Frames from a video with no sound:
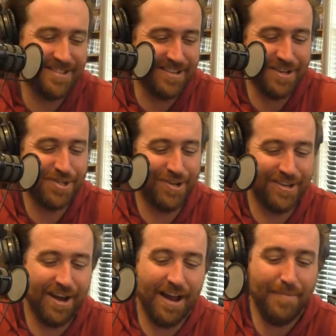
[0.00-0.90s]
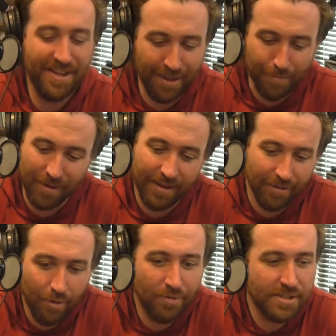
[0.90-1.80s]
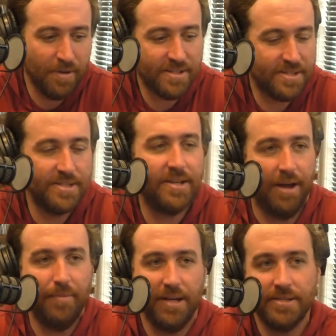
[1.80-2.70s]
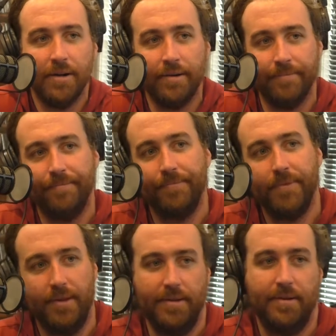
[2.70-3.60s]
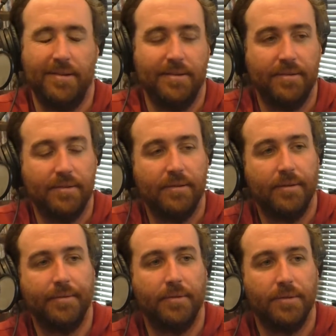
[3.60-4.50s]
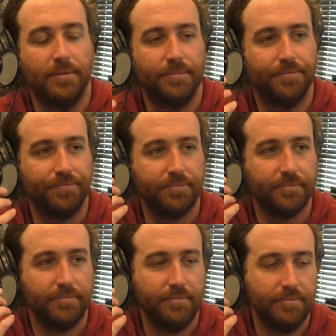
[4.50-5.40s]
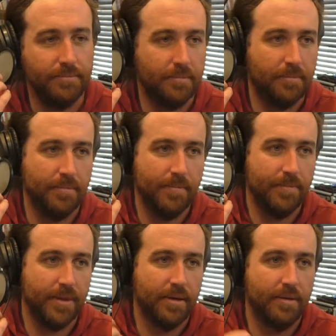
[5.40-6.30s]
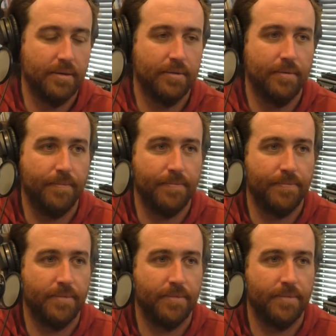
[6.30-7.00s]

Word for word: that shouldn't count. I mean, like but like local spots to see comedy, it's hard. Yeah, so we do it. I mean, uh, pre-pandemic, we were doing